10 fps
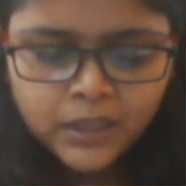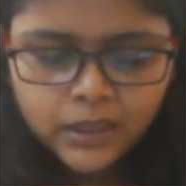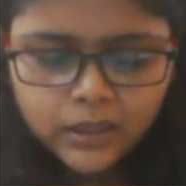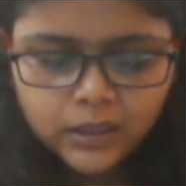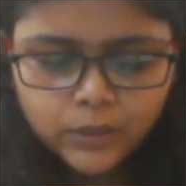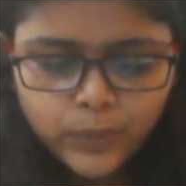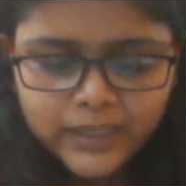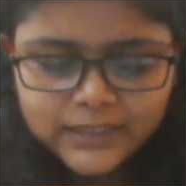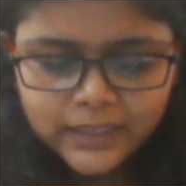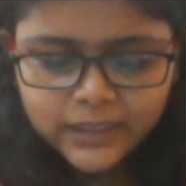
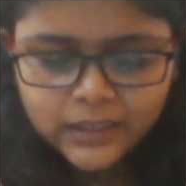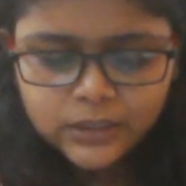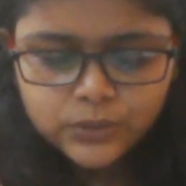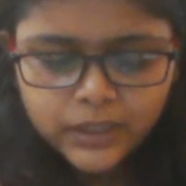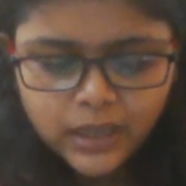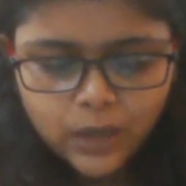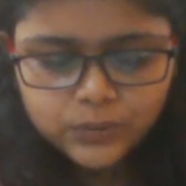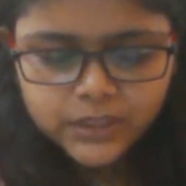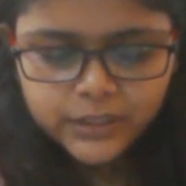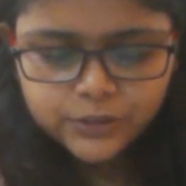while taking into
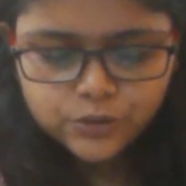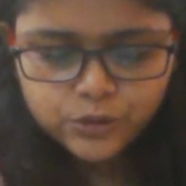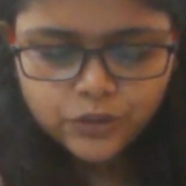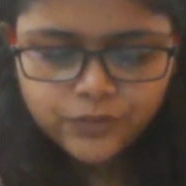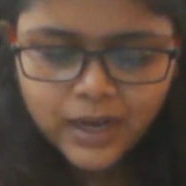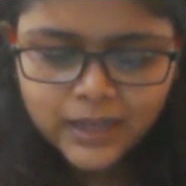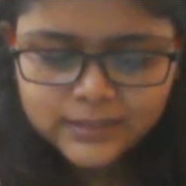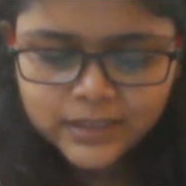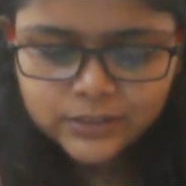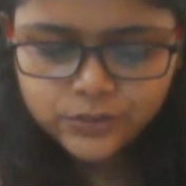account the history of art
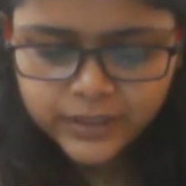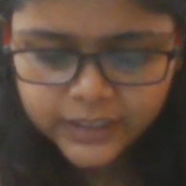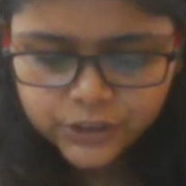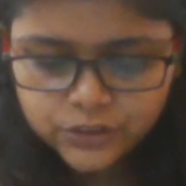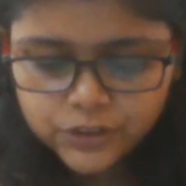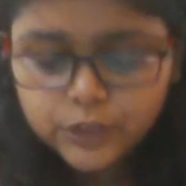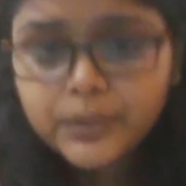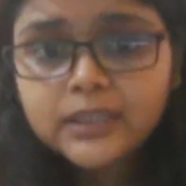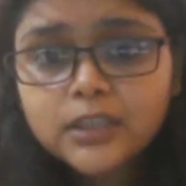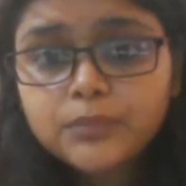science relationship
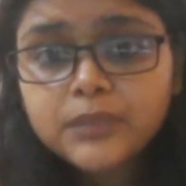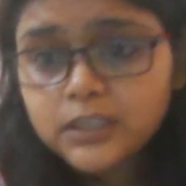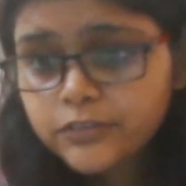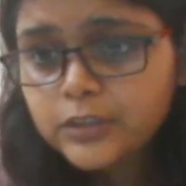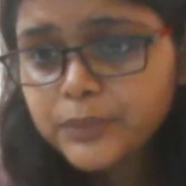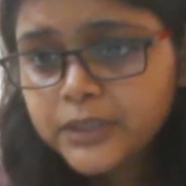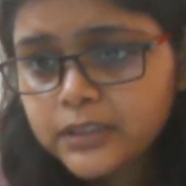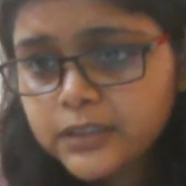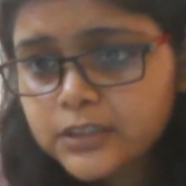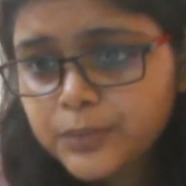in the medieval
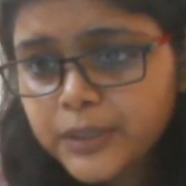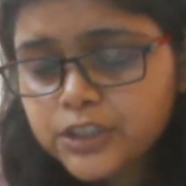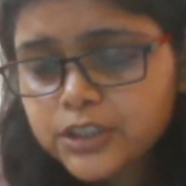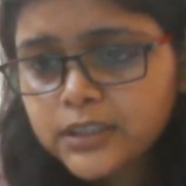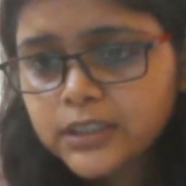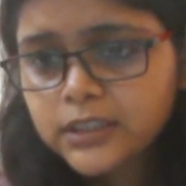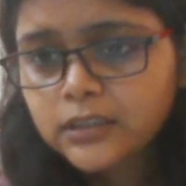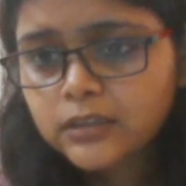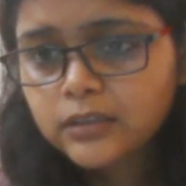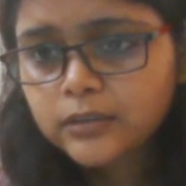period, especially
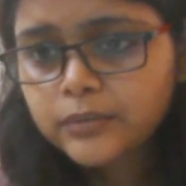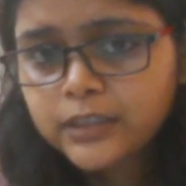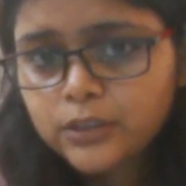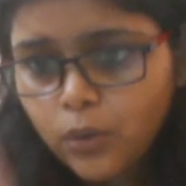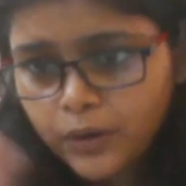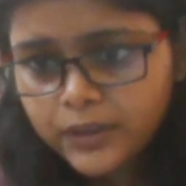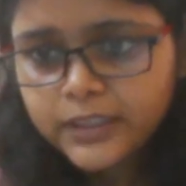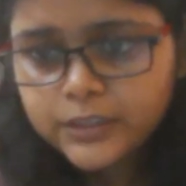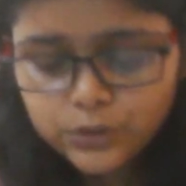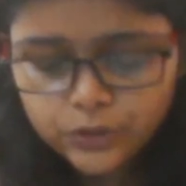in the
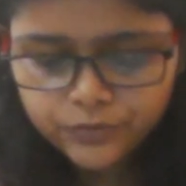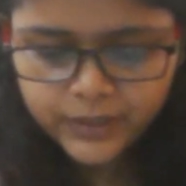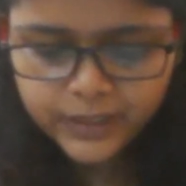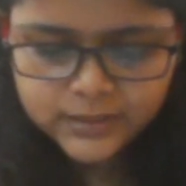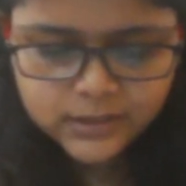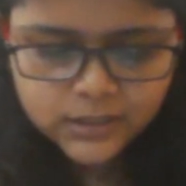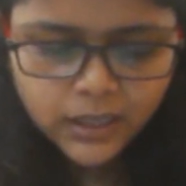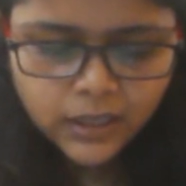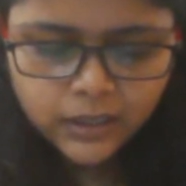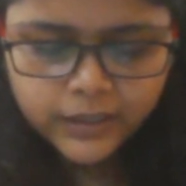context of West,
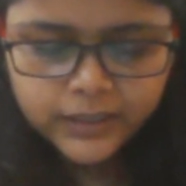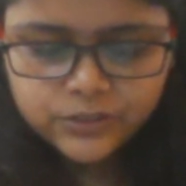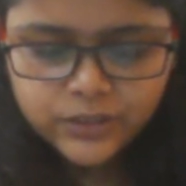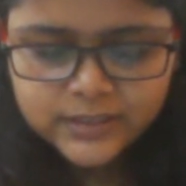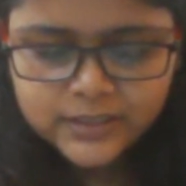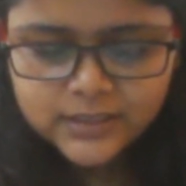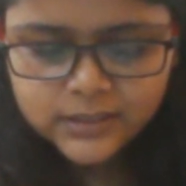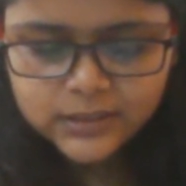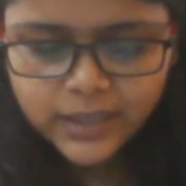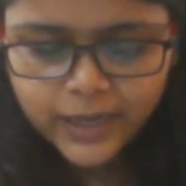it traces
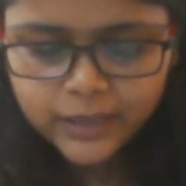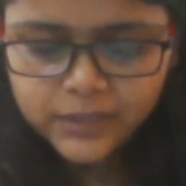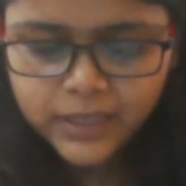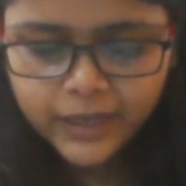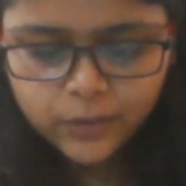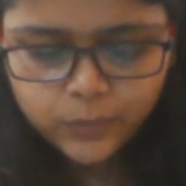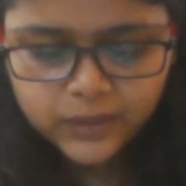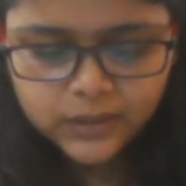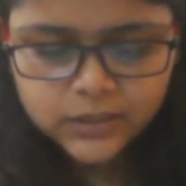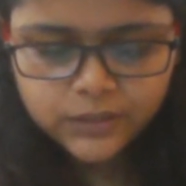the timeline
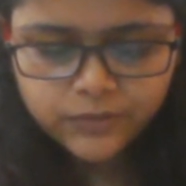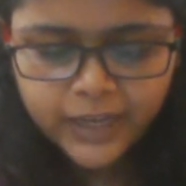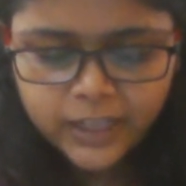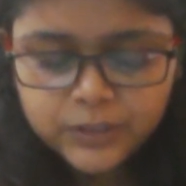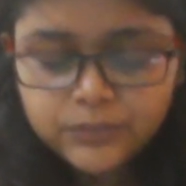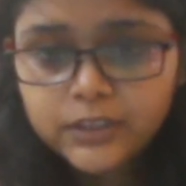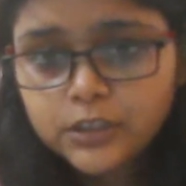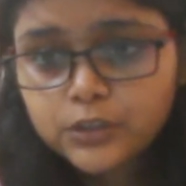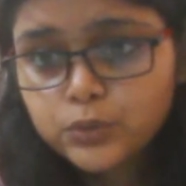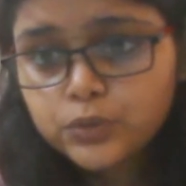when the divide between
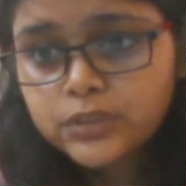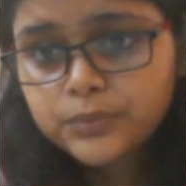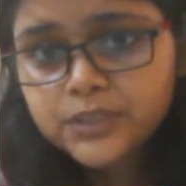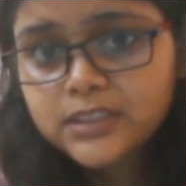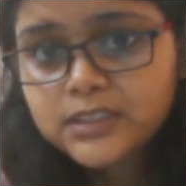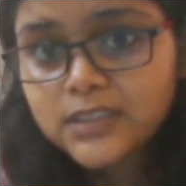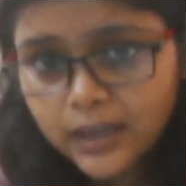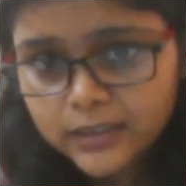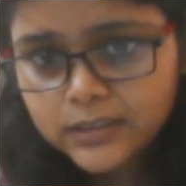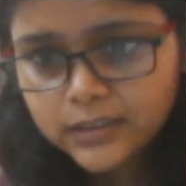the two subjects
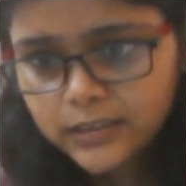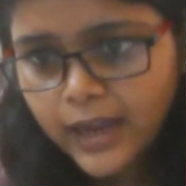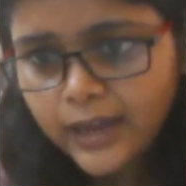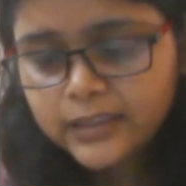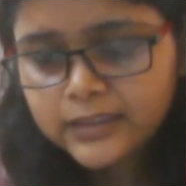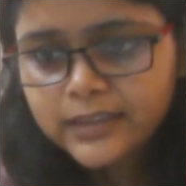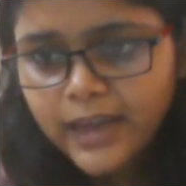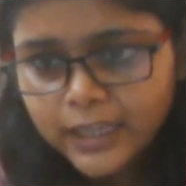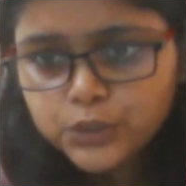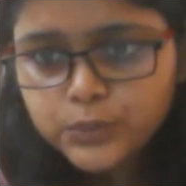started and it
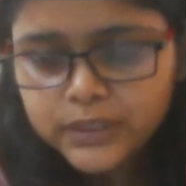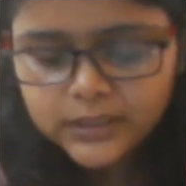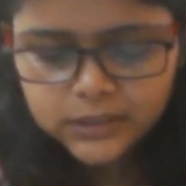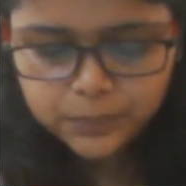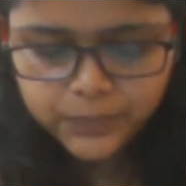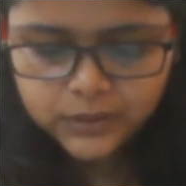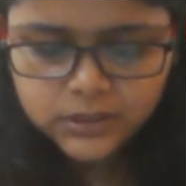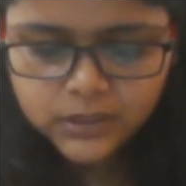gradually deepened.